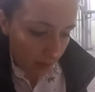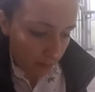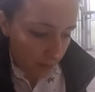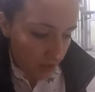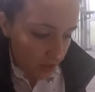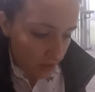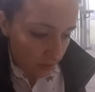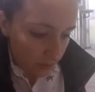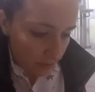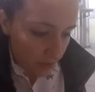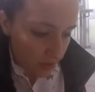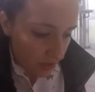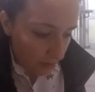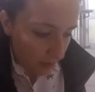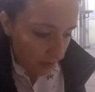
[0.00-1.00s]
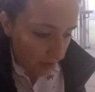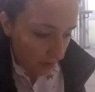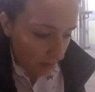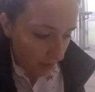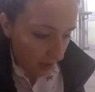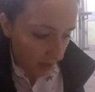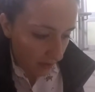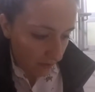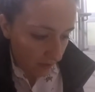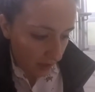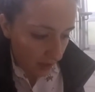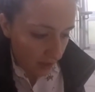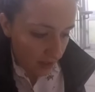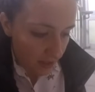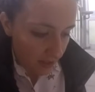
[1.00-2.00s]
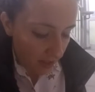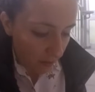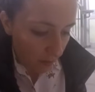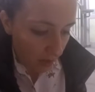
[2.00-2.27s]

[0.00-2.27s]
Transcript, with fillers: Miser miserably, he wanted Yvonne and did not